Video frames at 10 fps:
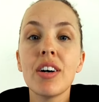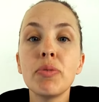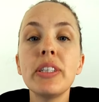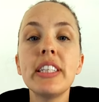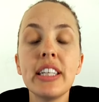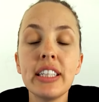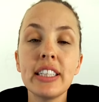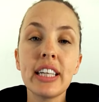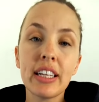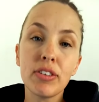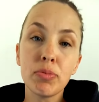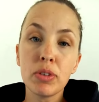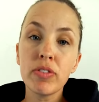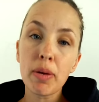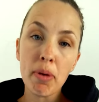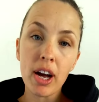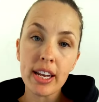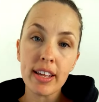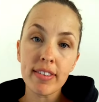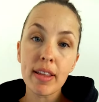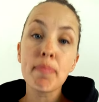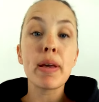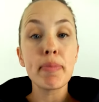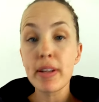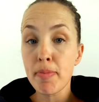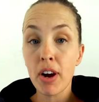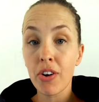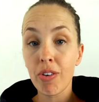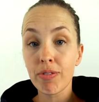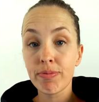we didn't get to move our bodies. Maybe tomorrow.